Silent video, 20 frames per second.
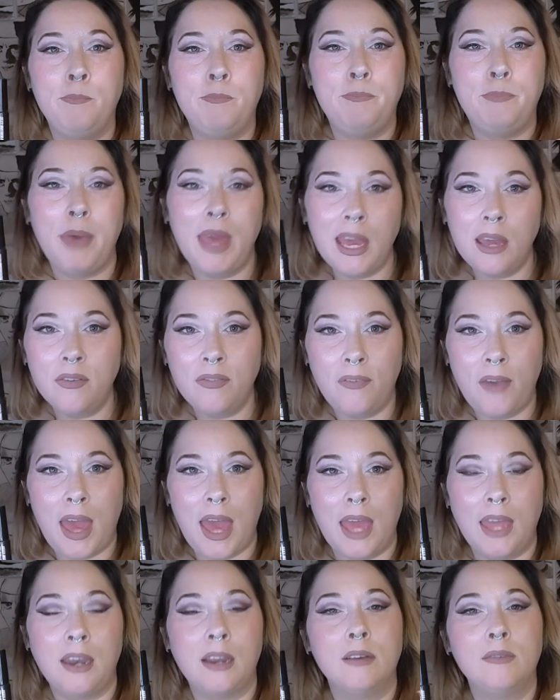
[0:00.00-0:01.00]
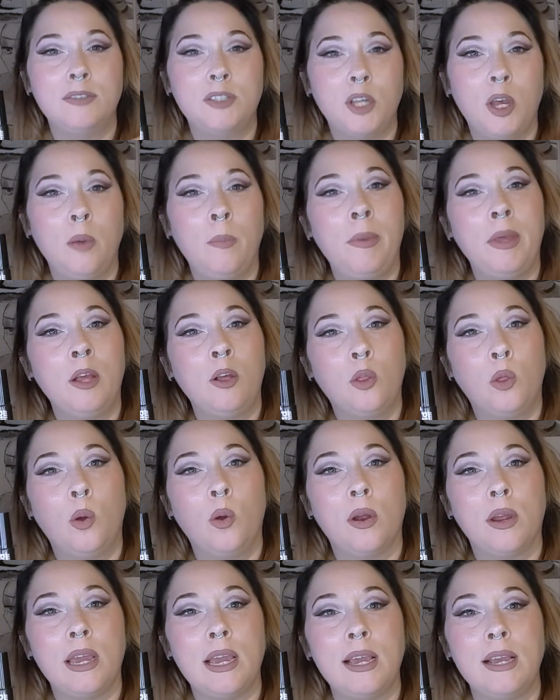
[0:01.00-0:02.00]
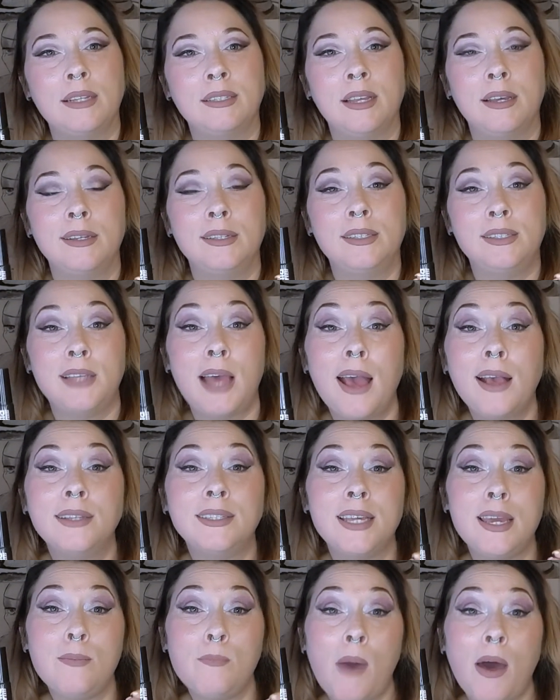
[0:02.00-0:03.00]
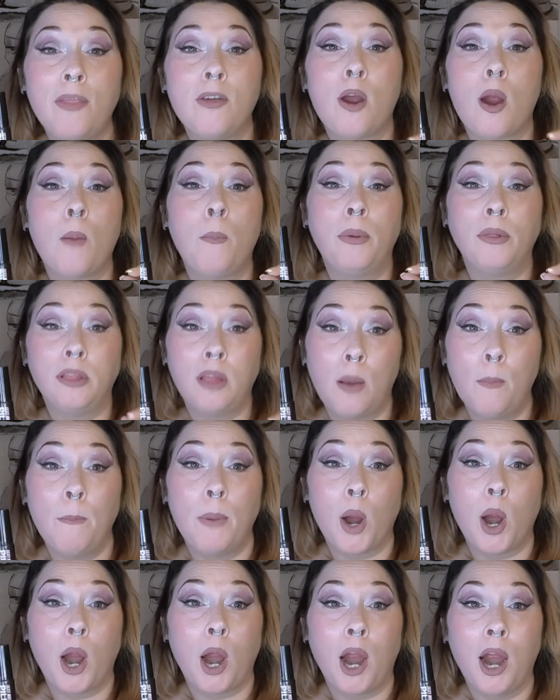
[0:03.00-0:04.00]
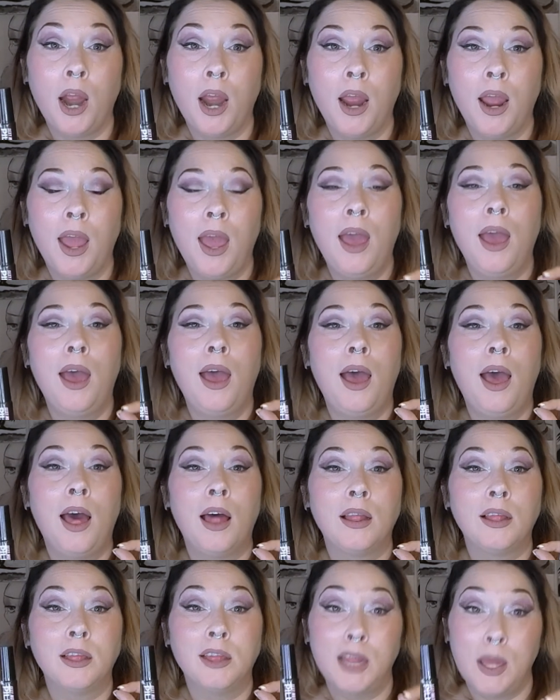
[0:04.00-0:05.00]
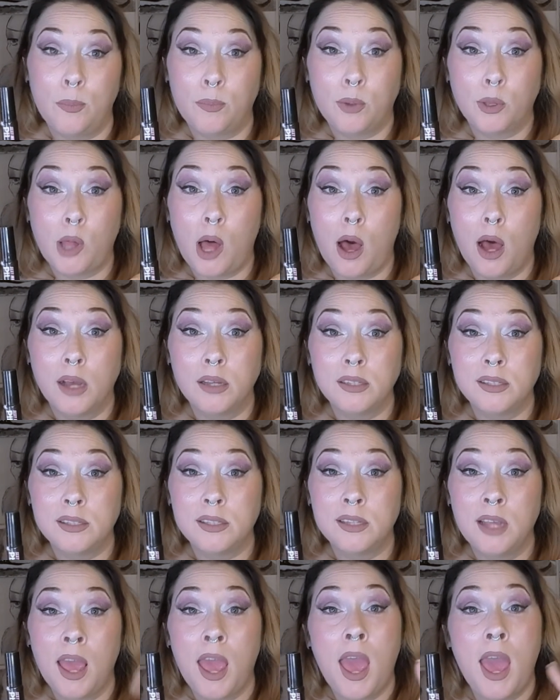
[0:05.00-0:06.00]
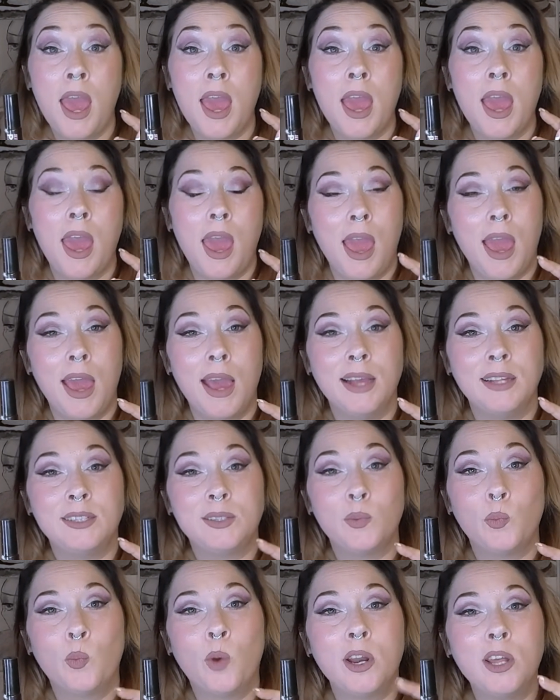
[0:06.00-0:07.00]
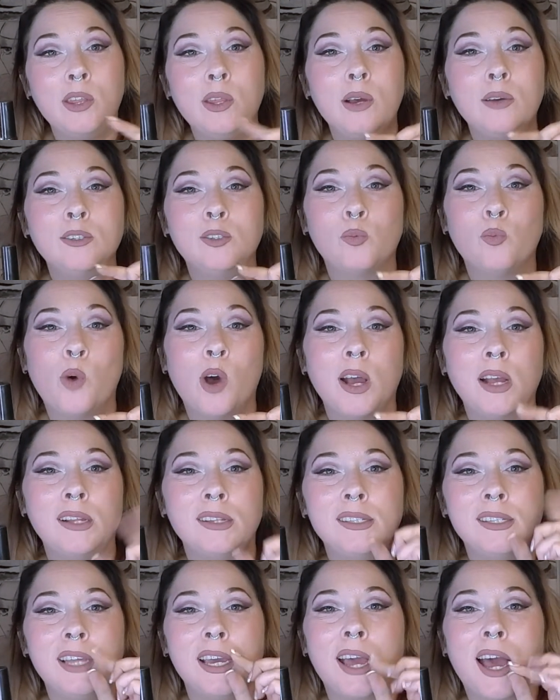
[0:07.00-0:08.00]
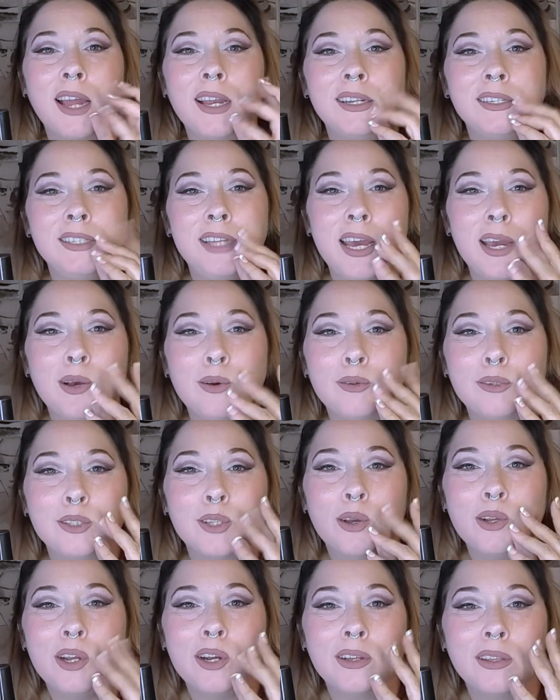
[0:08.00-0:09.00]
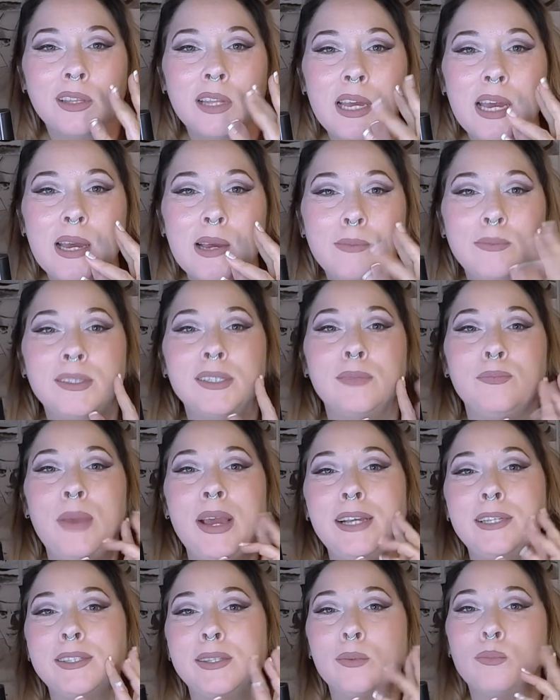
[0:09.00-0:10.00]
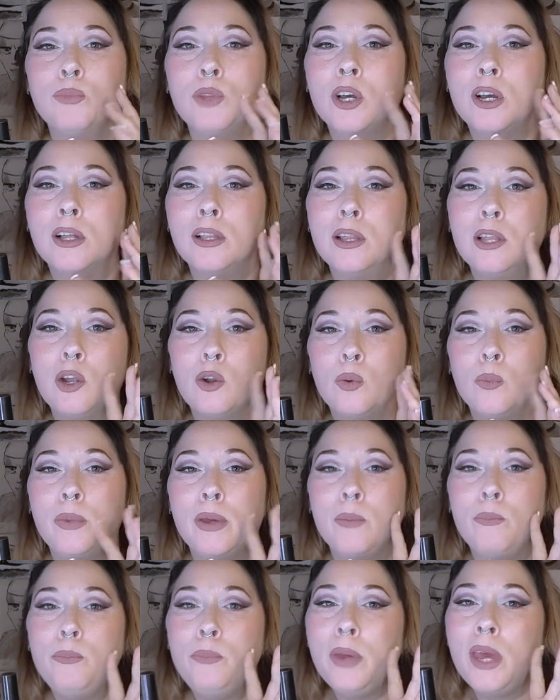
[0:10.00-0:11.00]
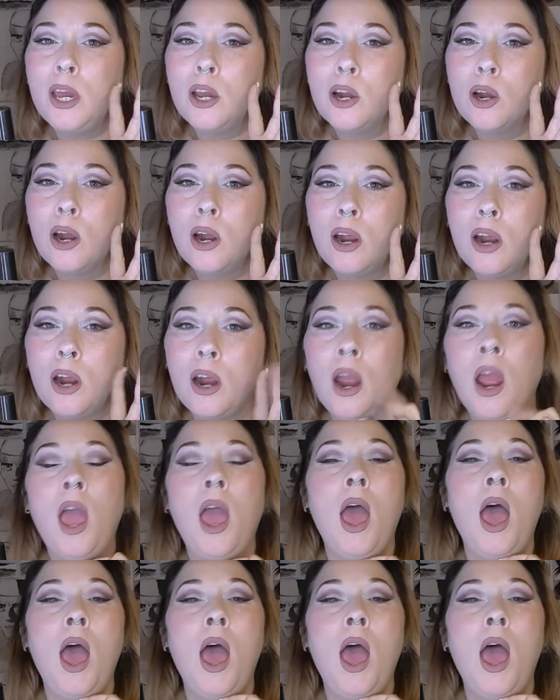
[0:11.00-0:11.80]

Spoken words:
Big fan of Soap & Glory's Sexy Mother Plumper lip gloss. It's one of those ones that kind of tingles on your lips, makes them look a little bit bigger.